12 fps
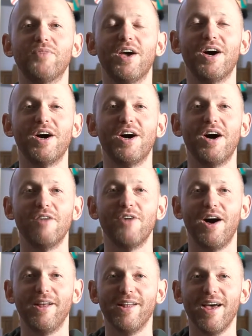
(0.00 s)
of
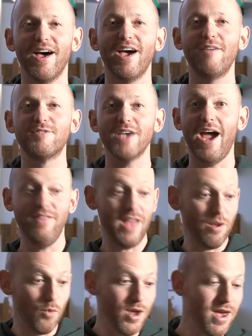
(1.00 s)
our lives, and
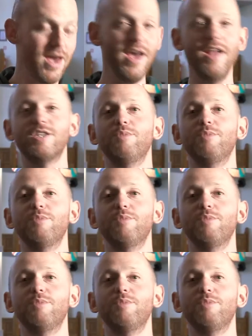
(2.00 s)
then we hit